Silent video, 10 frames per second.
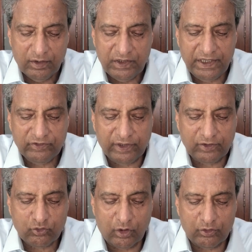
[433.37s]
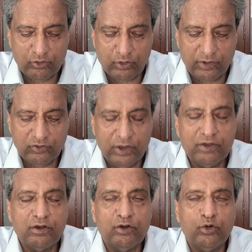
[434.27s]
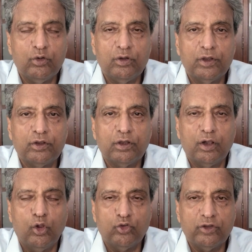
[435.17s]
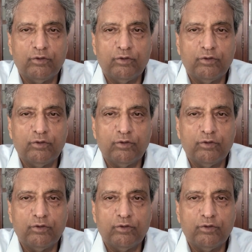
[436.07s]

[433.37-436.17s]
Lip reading: TSX, Toronto Stock Exchange, closed